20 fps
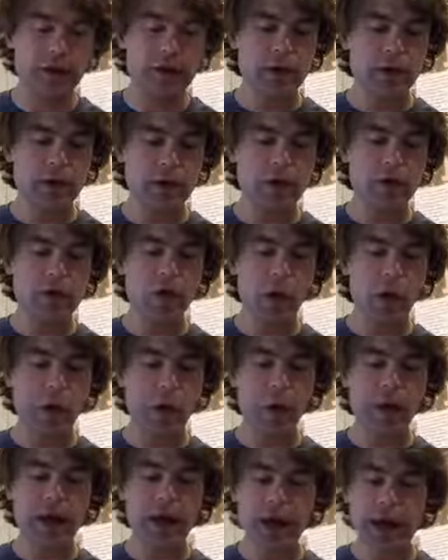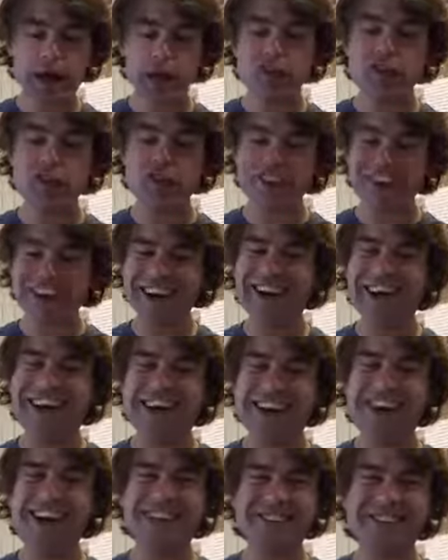So his story
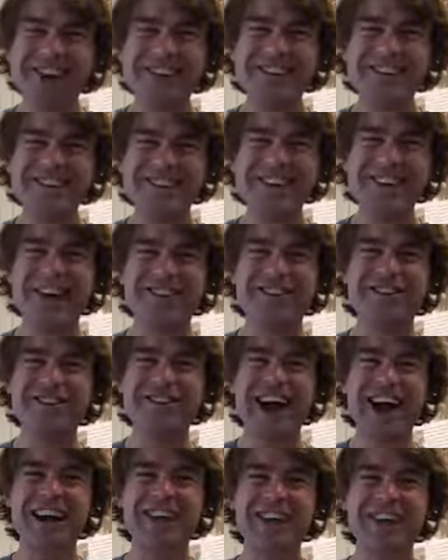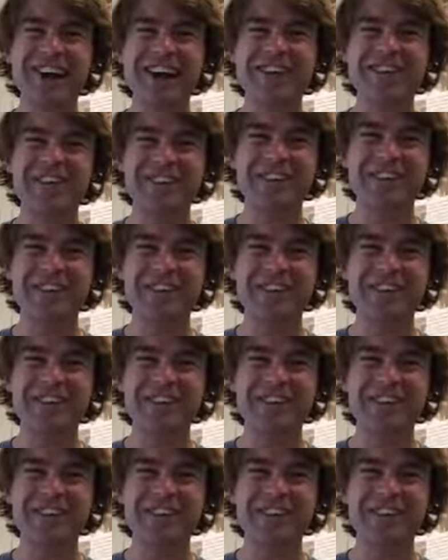eventually comes back to us,